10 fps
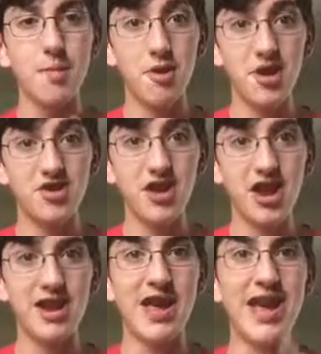Mary
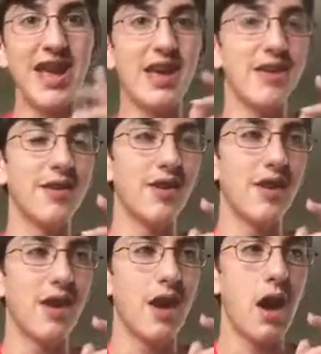Jane, and
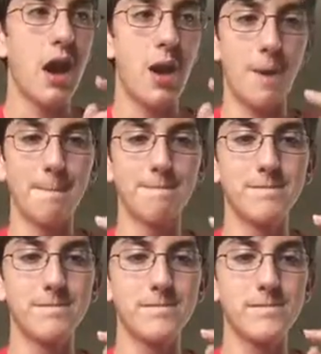um,
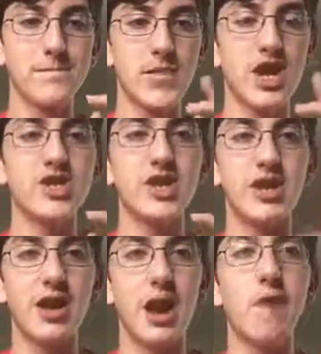
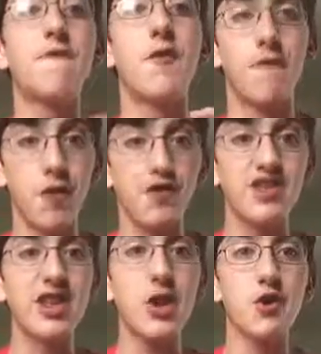she uh, well
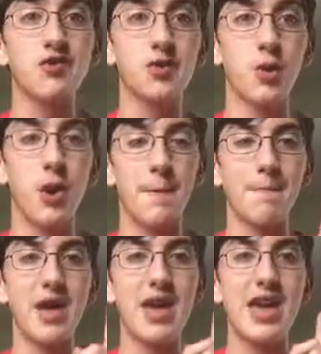first he goes to um,
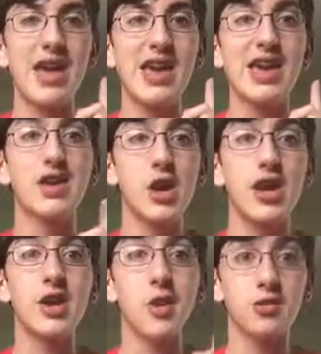he go,
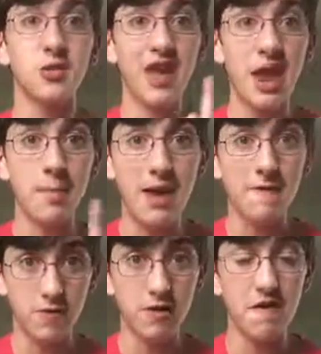he goes to his Aunt May
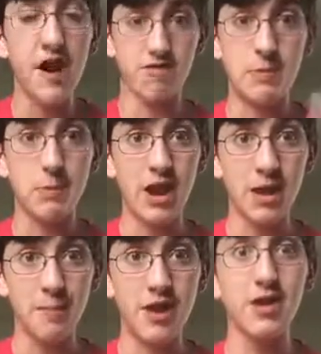for advice. Remember
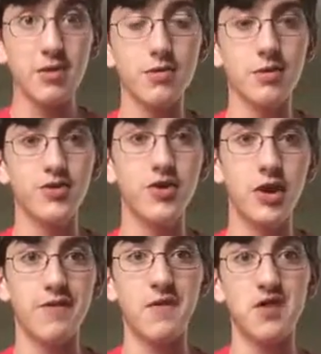Aunt May? You
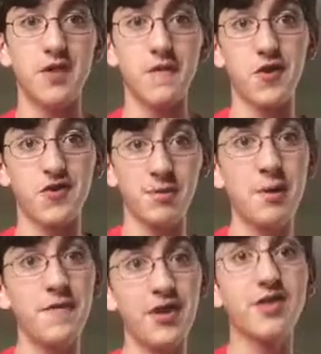should if you've seen the first two
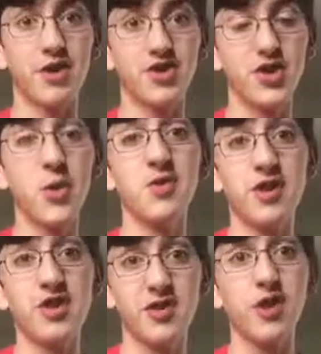movies because she was
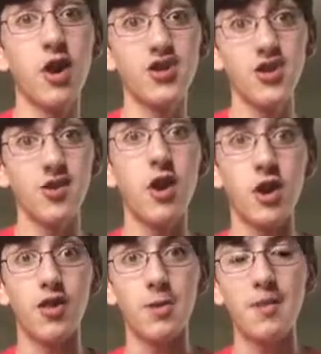she's in all she's in
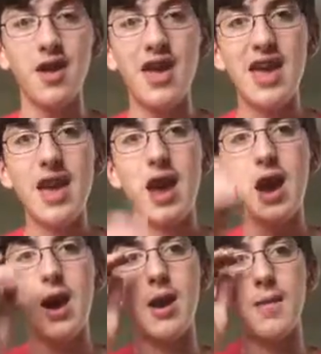all of them,
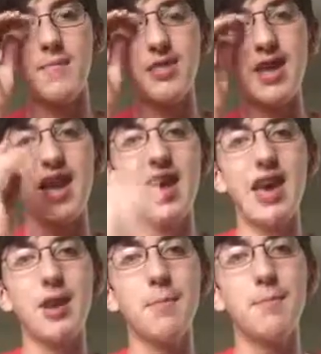um,
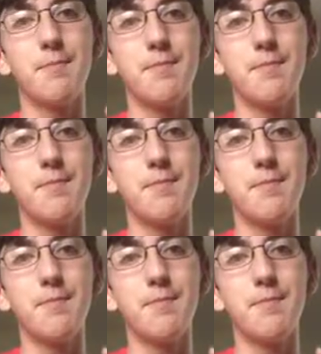and